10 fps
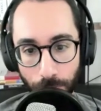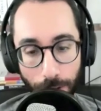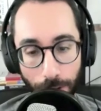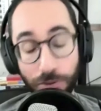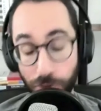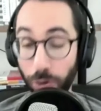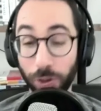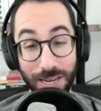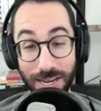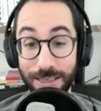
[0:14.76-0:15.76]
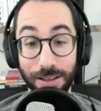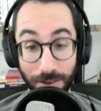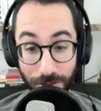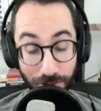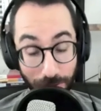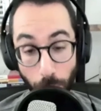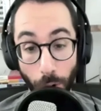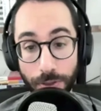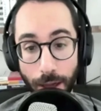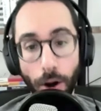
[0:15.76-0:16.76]
unless you really need the
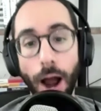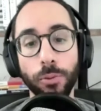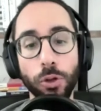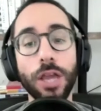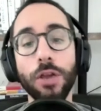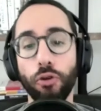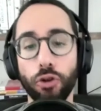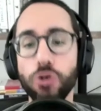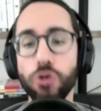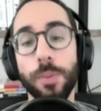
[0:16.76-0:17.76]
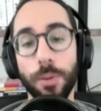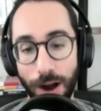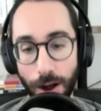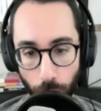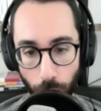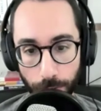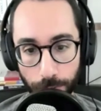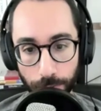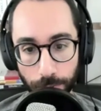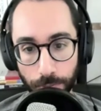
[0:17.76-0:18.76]
support there. I'm looking for you to provide the
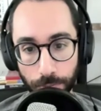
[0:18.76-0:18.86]
words.